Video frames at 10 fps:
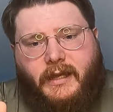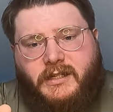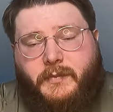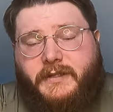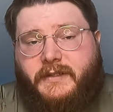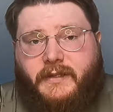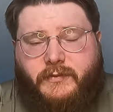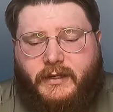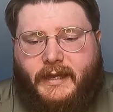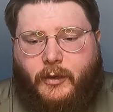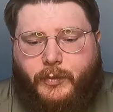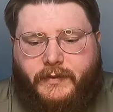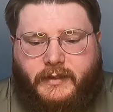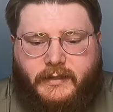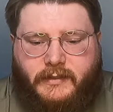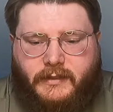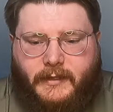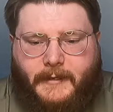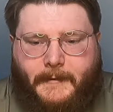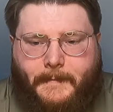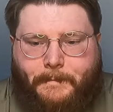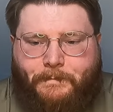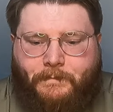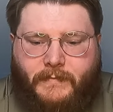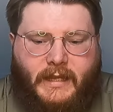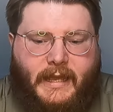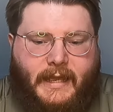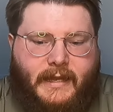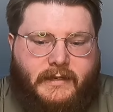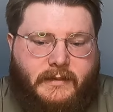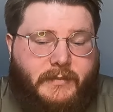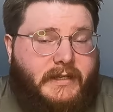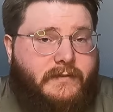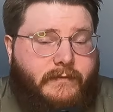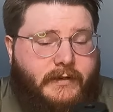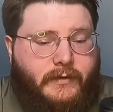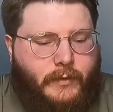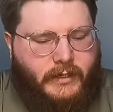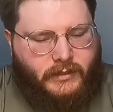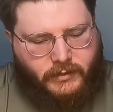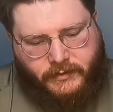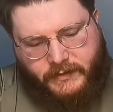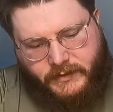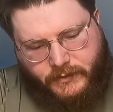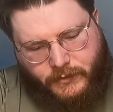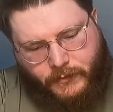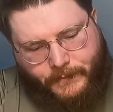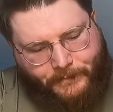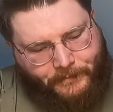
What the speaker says: Suppressor does really help with it, and it makes a very quiet gun. So